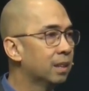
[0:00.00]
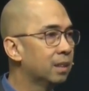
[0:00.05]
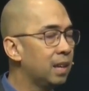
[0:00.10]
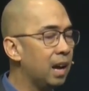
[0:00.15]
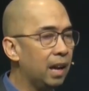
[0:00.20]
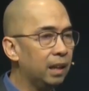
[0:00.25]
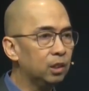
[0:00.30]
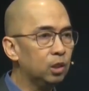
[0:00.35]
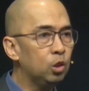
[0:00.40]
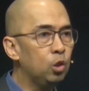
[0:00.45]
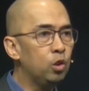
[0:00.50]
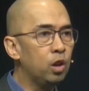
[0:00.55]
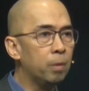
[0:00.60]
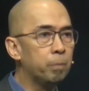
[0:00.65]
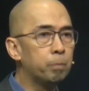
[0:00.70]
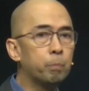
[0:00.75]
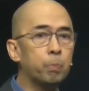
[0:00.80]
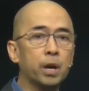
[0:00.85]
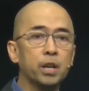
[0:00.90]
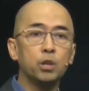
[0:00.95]
that you
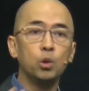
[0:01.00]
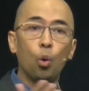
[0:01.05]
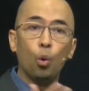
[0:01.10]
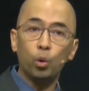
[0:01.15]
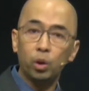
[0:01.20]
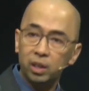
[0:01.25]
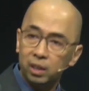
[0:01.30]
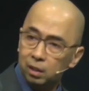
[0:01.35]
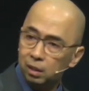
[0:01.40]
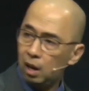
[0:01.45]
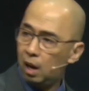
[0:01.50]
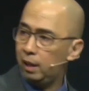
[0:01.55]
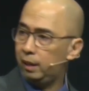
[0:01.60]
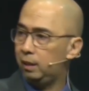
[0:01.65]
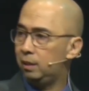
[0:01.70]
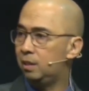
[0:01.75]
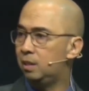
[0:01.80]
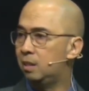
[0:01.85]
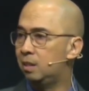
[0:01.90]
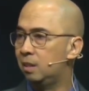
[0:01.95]
have
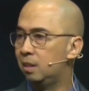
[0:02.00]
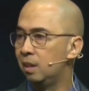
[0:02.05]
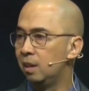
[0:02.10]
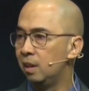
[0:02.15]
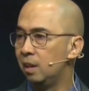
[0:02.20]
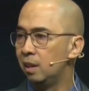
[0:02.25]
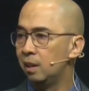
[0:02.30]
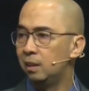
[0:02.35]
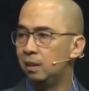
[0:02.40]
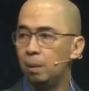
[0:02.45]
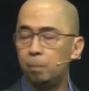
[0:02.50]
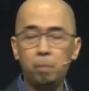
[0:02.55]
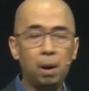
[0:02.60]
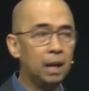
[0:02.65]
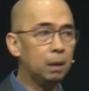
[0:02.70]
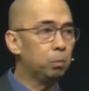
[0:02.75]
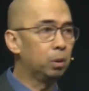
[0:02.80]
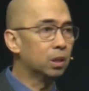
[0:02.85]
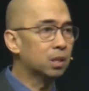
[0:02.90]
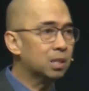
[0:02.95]
prioritized the
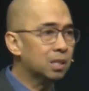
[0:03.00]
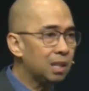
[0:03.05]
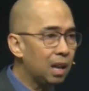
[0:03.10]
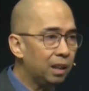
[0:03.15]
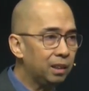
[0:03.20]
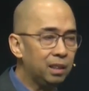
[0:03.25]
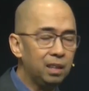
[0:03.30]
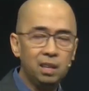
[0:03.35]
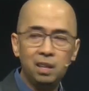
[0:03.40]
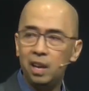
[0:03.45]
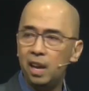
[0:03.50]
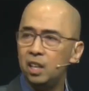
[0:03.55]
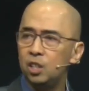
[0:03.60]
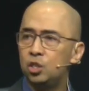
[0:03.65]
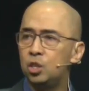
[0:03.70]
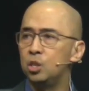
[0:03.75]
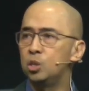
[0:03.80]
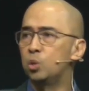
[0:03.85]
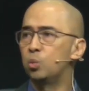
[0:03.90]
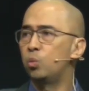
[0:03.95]
Bible study
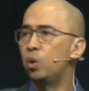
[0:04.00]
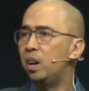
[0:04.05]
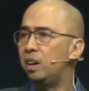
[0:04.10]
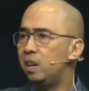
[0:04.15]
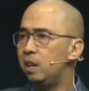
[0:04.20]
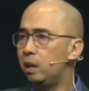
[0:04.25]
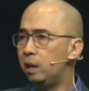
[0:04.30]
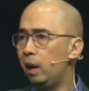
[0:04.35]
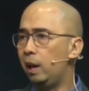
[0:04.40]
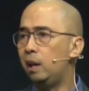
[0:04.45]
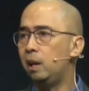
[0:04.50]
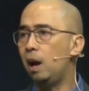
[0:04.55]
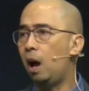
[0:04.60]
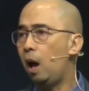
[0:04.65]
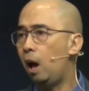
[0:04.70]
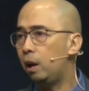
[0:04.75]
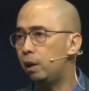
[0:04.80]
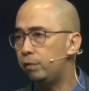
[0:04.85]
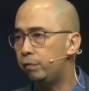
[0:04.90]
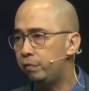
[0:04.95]
and she's running a
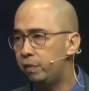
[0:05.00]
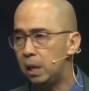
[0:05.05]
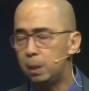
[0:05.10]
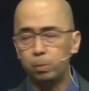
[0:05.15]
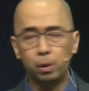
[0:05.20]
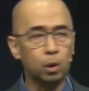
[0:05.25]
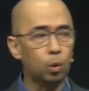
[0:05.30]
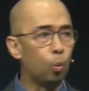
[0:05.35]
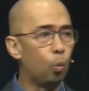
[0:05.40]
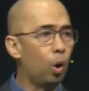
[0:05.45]
high fever?